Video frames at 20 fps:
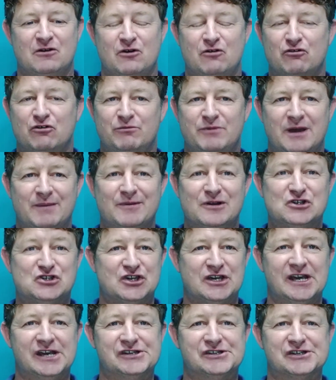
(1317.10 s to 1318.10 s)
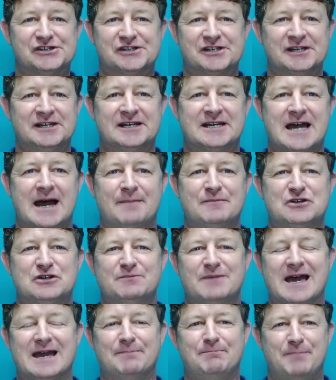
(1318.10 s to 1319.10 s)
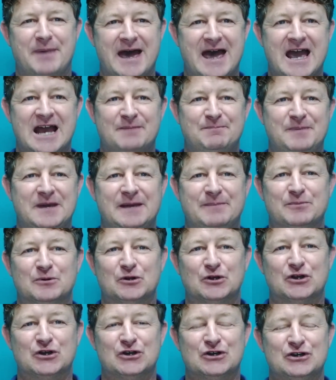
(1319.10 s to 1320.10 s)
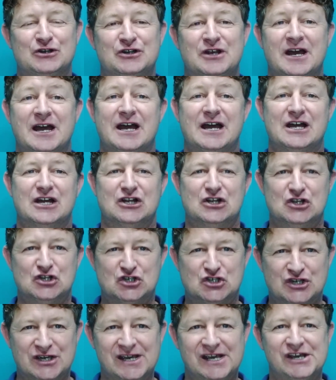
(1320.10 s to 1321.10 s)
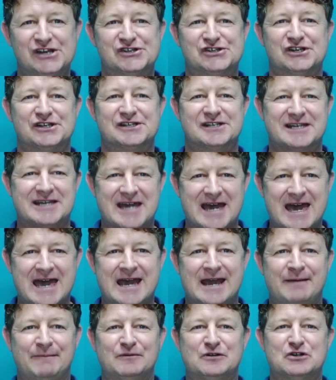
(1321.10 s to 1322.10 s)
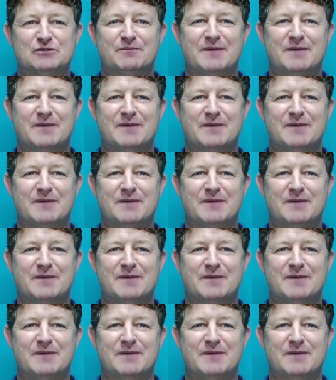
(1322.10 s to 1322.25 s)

Remember, Jesus didn't come to make bad people good. Jesus came to